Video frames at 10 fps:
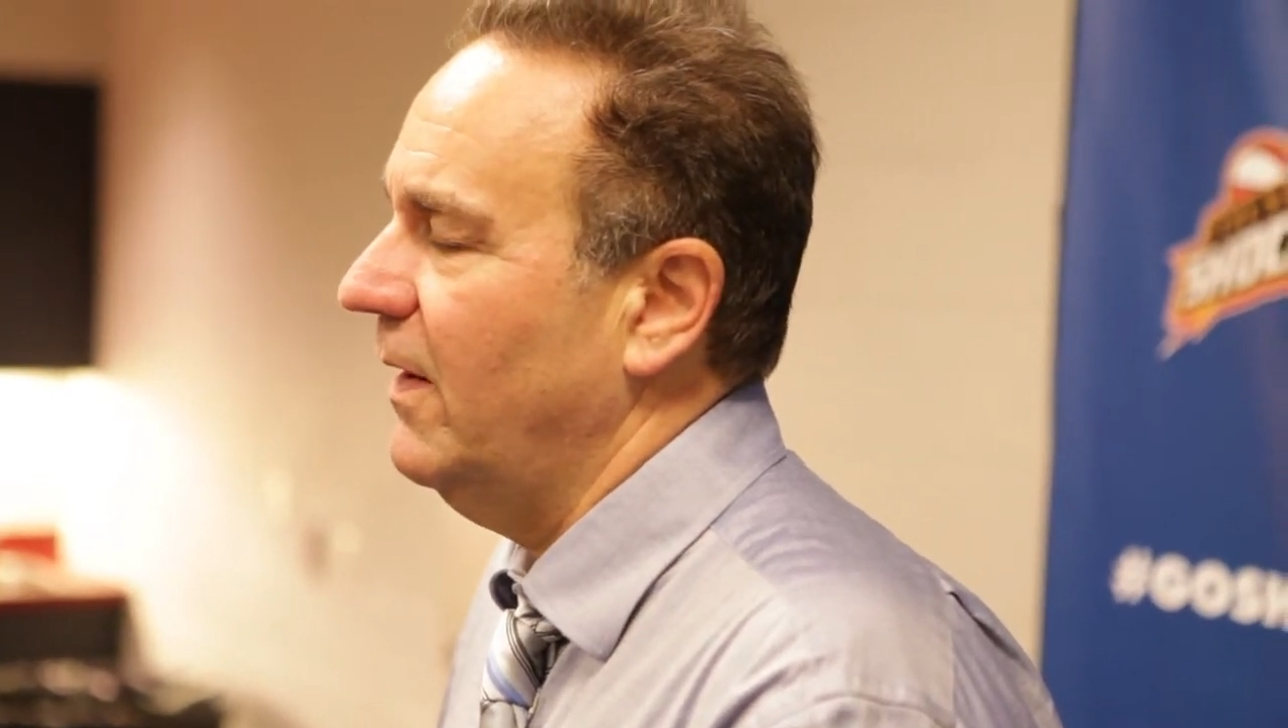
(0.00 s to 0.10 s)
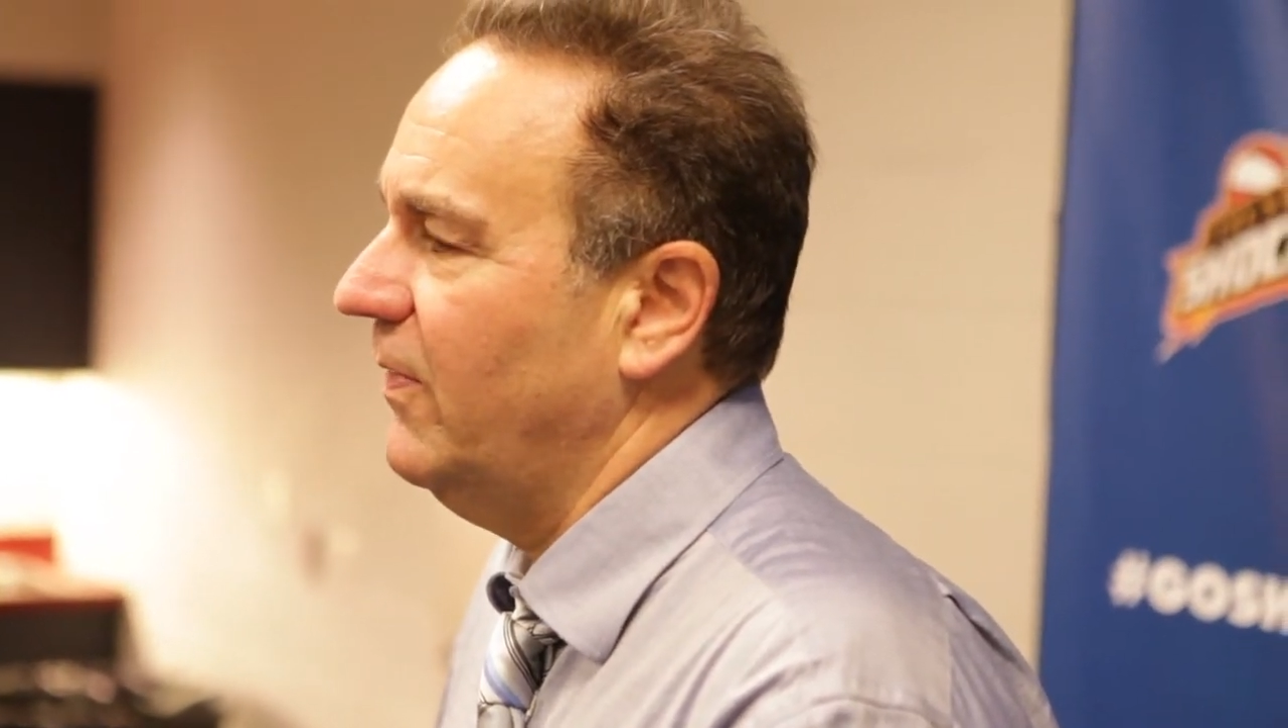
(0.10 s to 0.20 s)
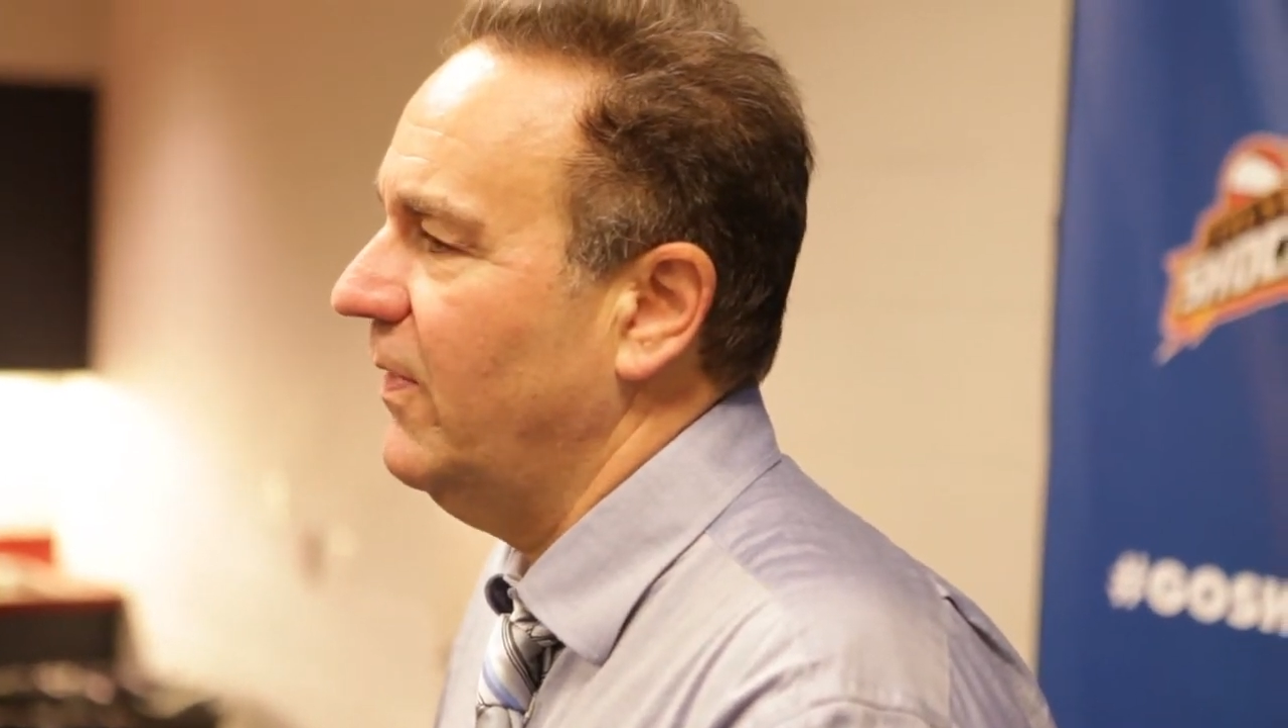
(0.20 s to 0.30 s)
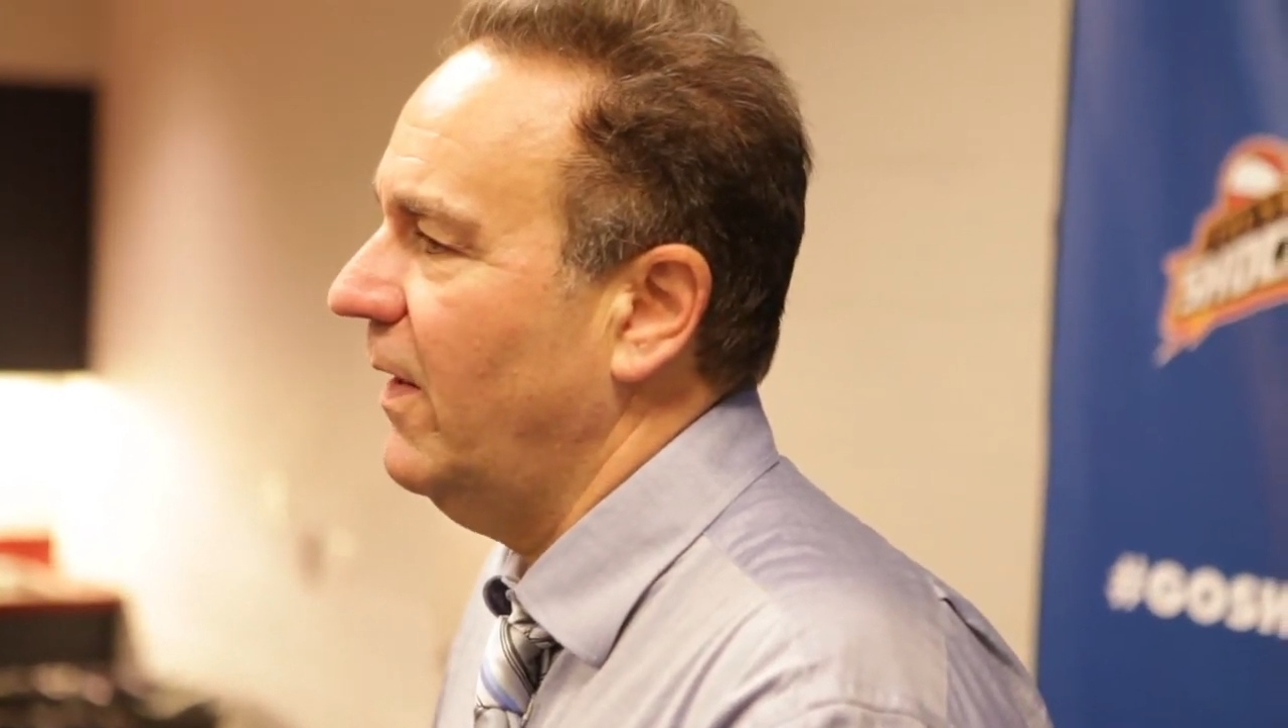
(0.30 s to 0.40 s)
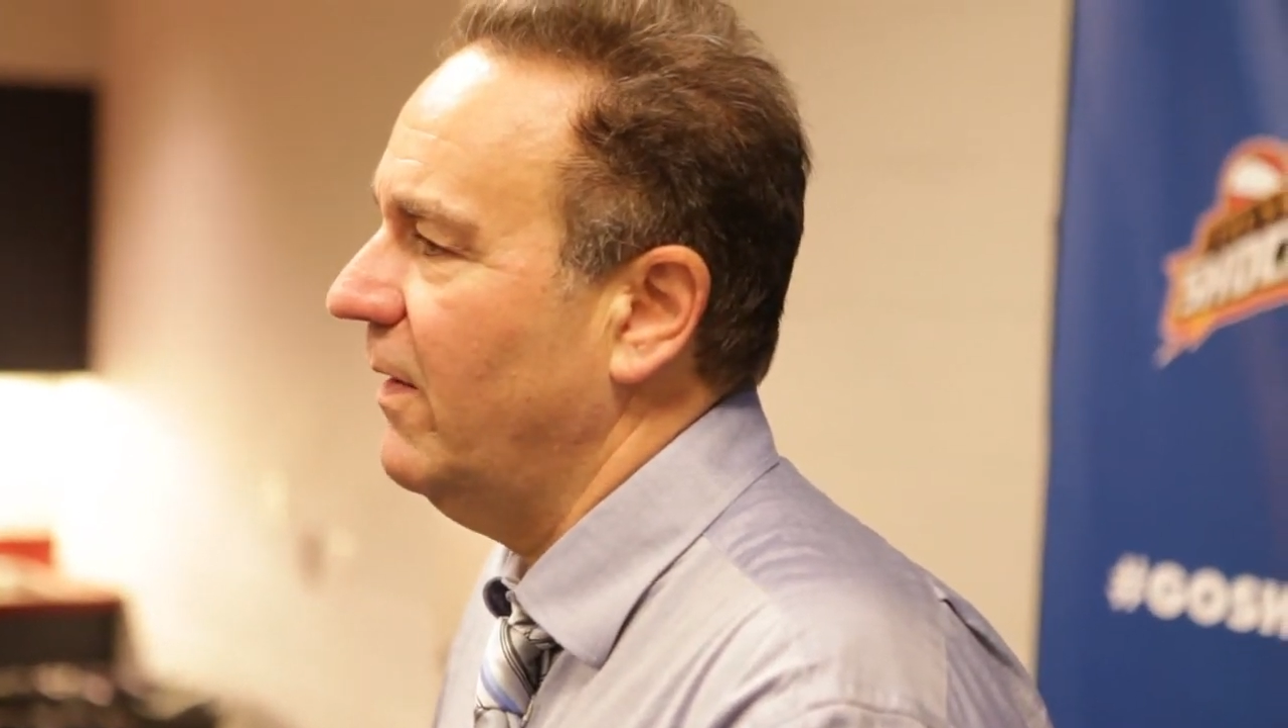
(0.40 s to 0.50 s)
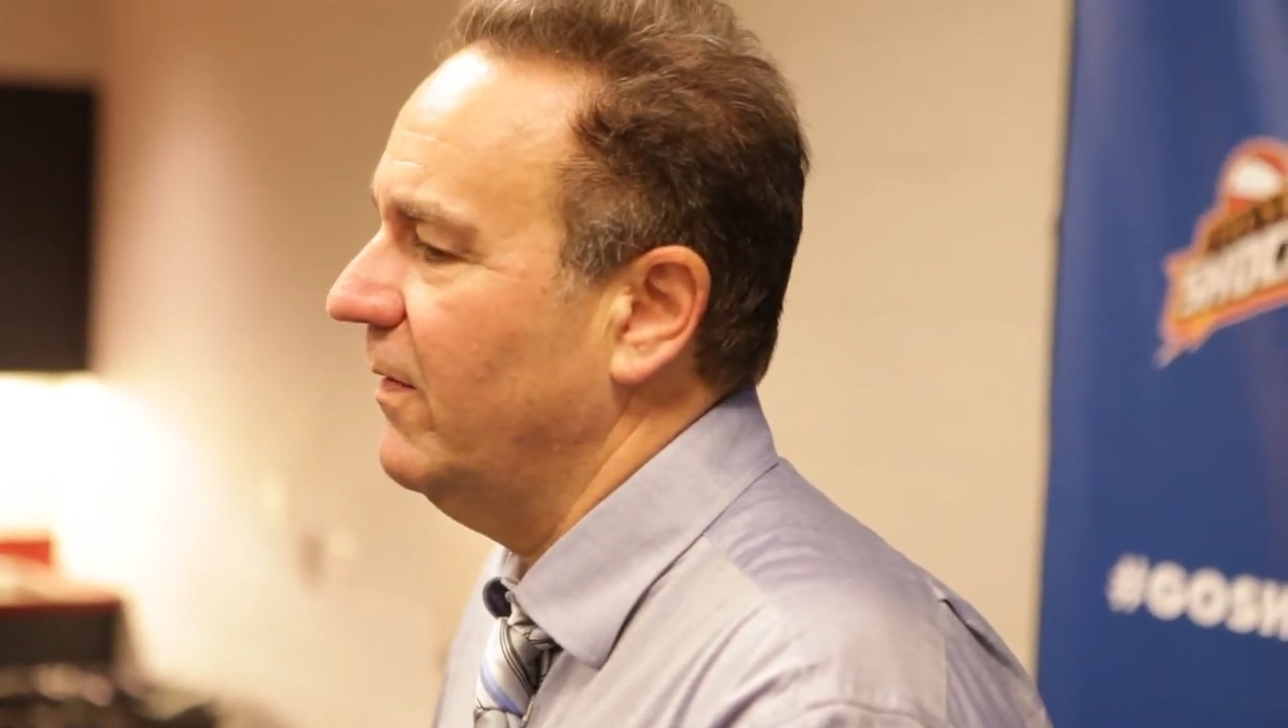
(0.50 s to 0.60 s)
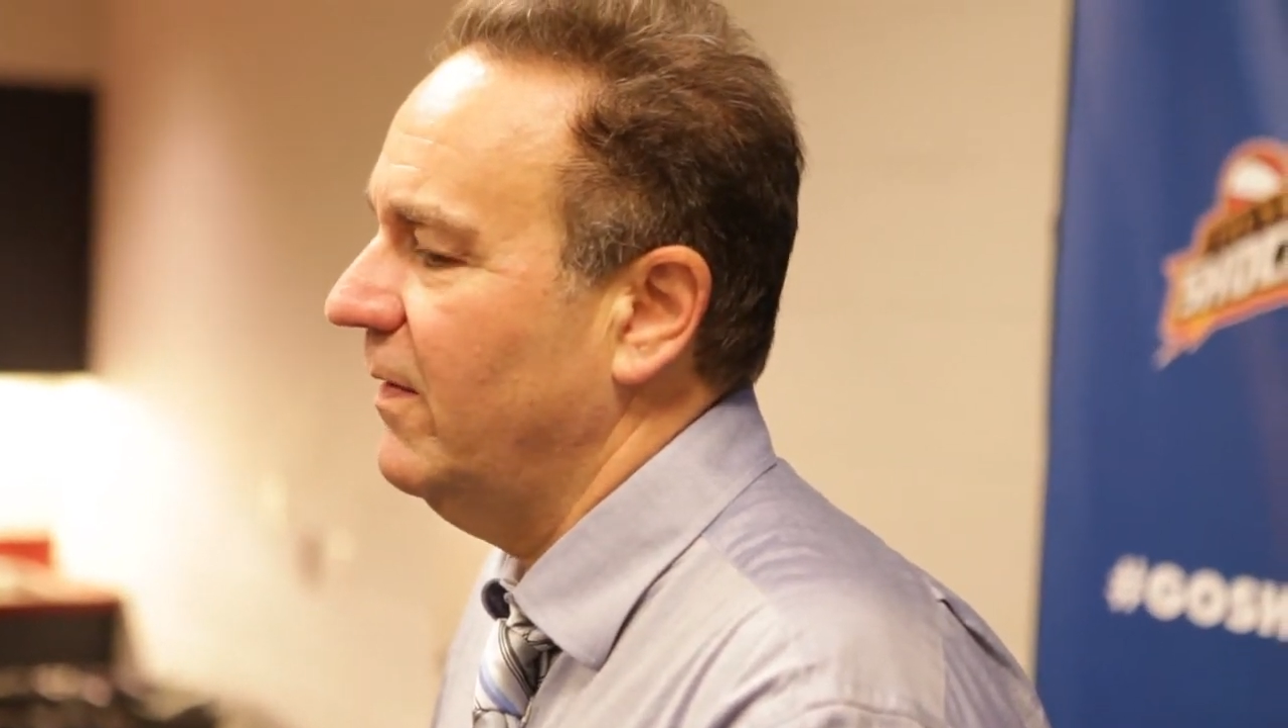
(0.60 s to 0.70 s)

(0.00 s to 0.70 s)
And I thought our